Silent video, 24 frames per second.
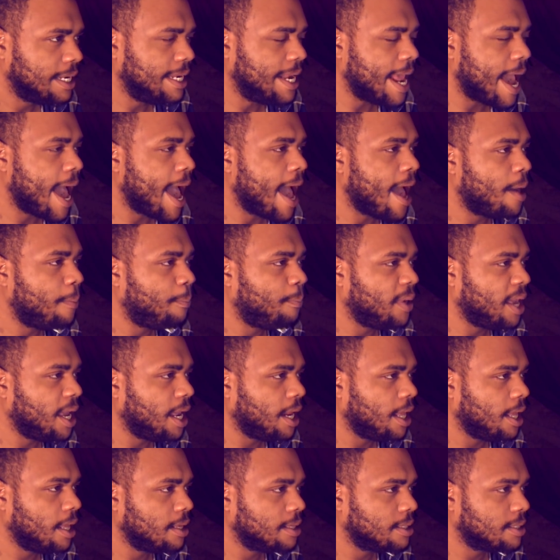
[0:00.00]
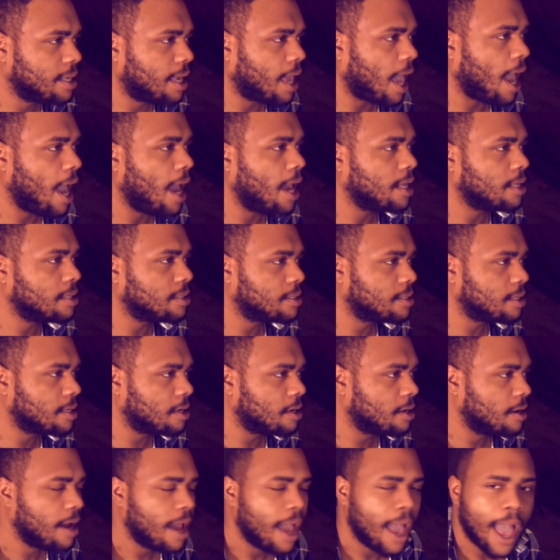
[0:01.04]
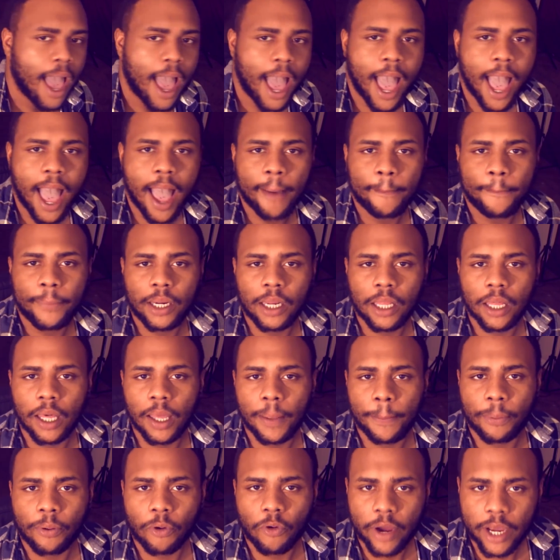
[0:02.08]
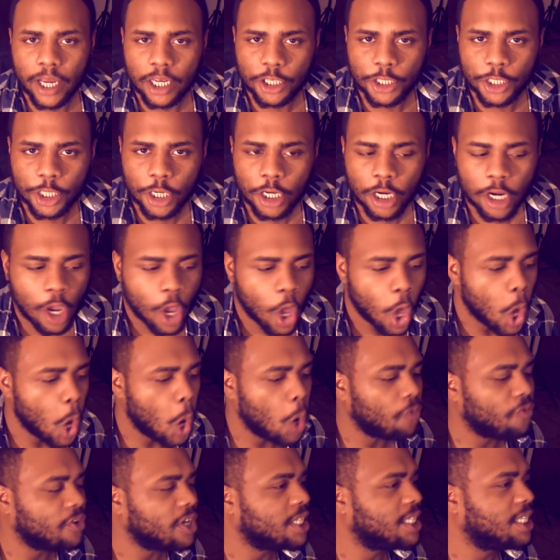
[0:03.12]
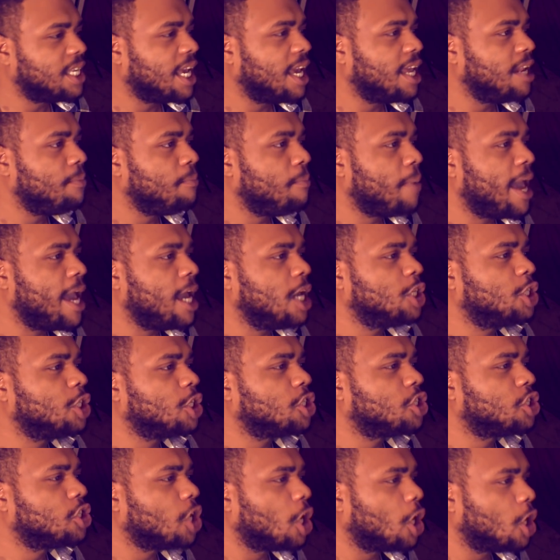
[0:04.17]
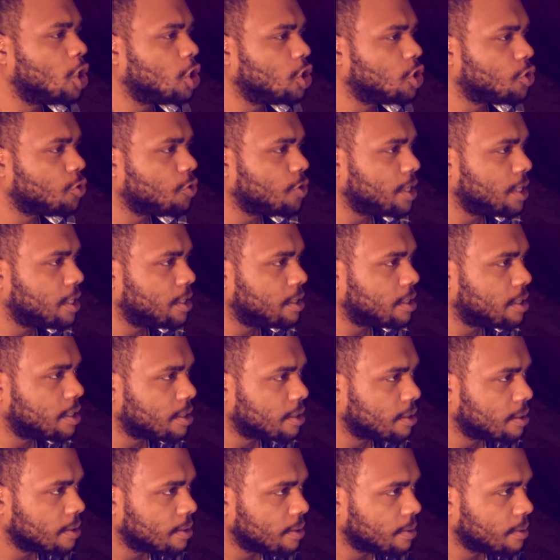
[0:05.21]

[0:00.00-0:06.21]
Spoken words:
Diabetes, cancer, high blood pressure, over 10 major surgeries.